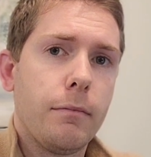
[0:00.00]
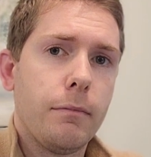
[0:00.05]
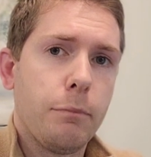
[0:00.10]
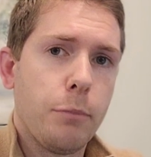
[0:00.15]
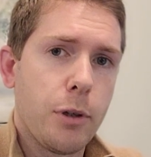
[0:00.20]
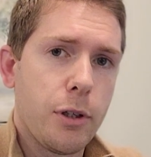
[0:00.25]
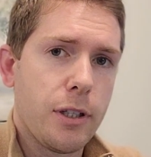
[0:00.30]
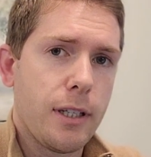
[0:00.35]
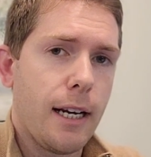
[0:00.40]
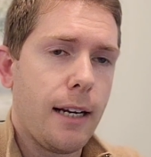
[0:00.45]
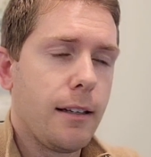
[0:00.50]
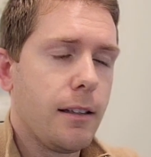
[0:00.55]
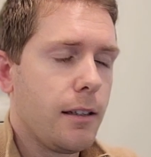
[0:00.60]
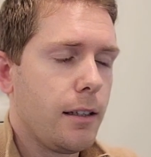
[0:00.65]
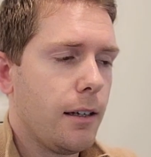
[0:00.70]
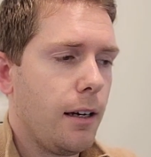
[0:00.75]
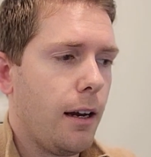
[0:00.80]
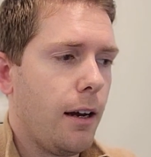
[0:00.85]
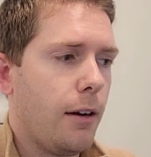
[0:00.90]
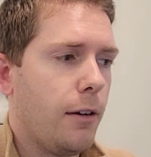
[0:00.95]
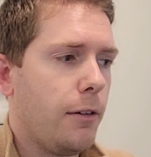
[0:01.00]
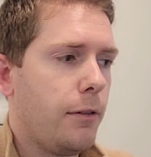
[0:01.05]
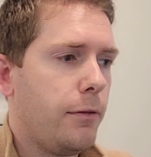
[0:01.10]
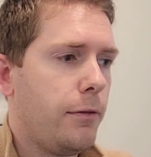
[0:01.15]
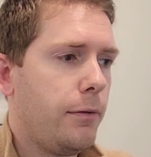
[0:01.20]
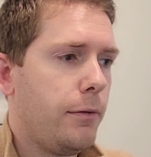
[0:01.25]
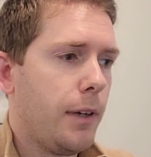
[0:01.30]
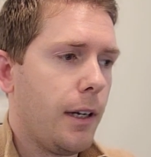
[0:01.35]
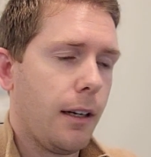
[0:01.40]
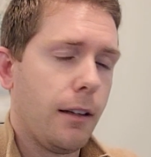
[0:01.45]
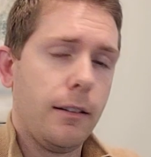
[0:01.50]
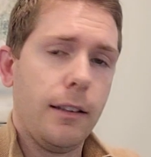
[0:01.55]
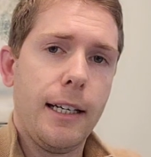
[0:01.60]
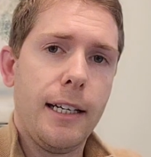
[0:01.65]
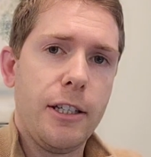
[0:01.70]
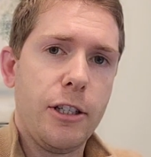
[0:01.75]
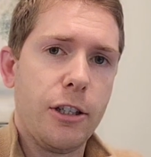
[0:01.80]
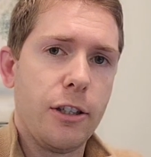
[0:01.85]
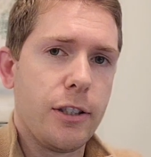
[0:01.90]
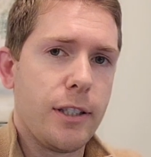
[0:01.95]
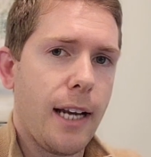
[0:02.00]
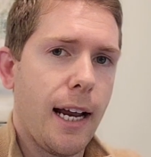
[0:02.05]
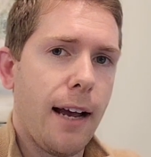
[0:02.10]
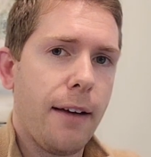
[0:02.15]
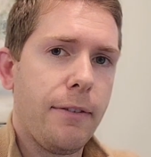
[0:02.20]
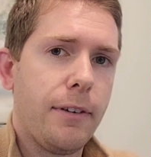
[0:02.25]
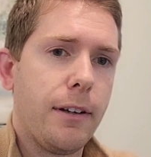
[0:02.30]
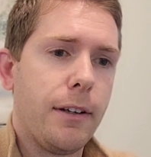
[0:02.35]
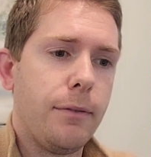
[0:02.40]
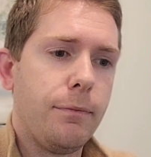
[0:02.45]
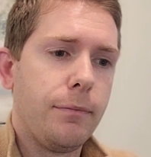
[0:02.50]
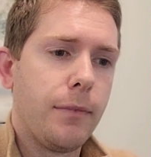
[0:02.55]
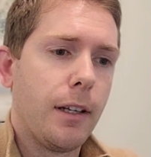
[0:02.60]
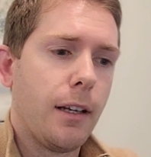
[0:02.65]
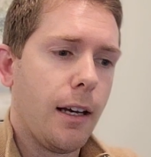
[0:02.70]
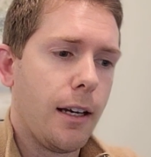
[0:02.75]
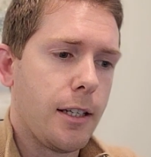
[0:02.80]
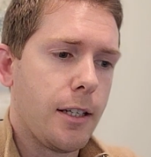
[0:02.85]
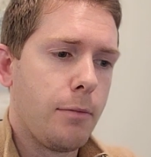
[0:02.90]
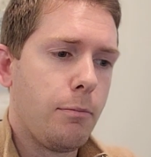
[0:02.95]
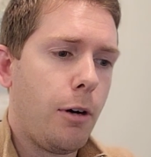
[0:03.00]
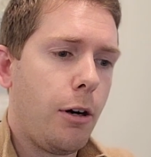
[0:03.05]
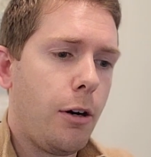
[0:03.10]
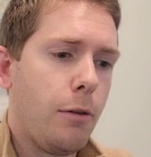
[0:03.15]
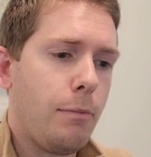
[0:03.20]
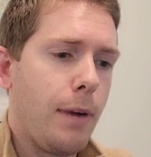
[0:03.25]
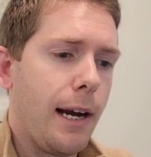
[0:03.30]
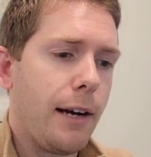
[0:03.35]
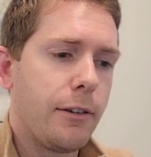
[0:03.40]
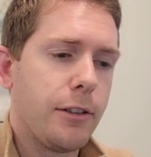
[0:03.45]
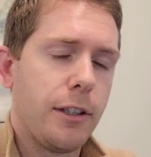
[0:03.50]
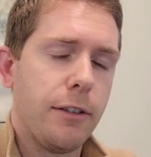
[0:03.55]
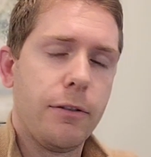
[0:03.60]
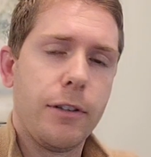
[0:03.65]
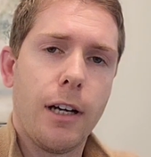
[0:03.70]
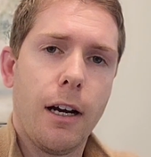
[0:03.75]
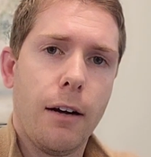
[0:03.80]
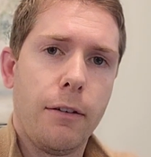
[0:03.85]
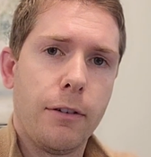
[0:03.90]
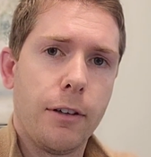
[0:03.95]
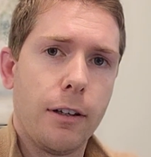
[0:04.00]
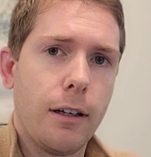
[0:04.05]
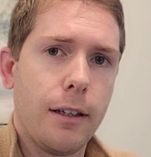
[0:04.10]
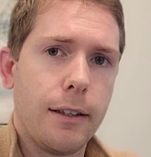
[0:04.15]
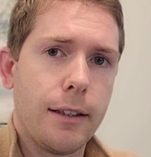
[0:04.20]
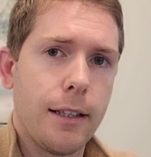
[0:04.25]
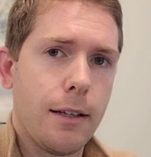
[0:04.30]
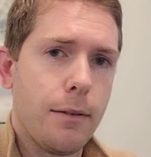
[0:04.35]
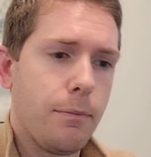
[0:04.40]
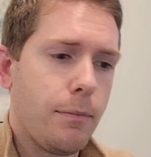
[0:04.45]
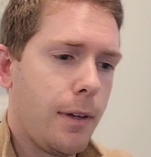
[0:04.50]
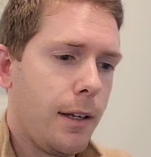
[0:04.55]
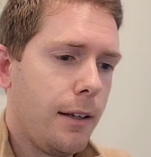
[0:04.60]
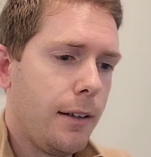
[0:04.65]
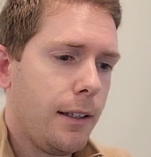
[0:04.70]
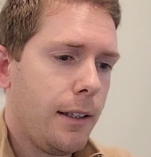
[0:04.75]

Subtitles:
percent of glaciers have a small amount of cover them,